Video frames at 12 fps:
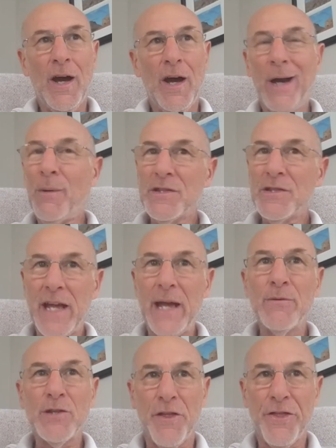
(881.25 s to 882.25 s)
I don't want to say
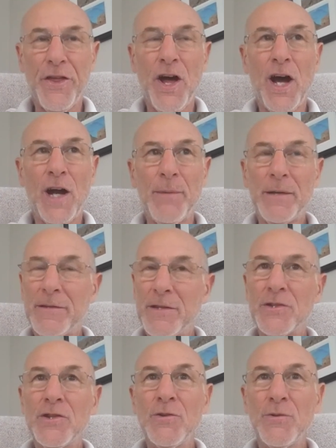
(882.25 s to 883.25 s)
he was a thug, but
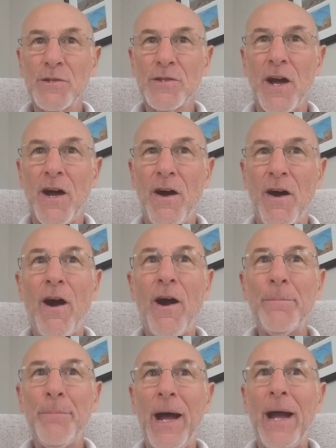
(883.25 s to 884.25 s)
this dude was a
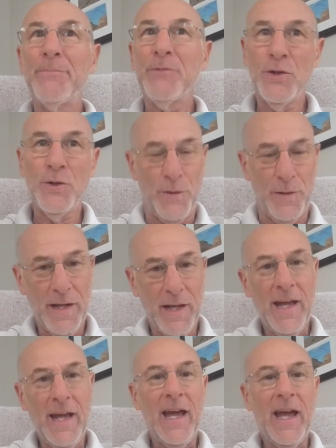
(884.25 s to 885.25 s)
hard pipe dude.
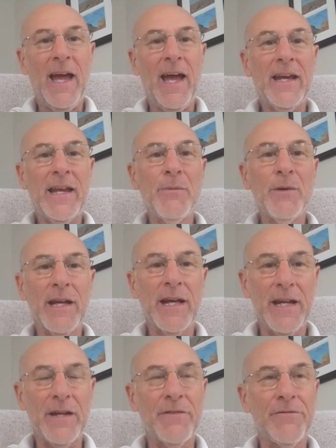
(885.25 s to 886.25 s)
And he would
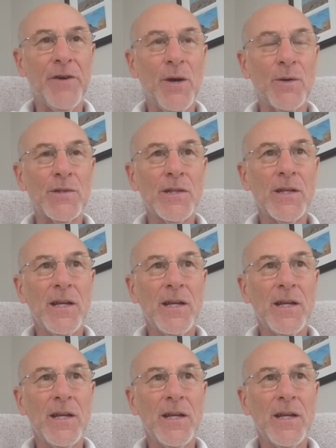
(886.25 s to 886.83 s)
get into folks.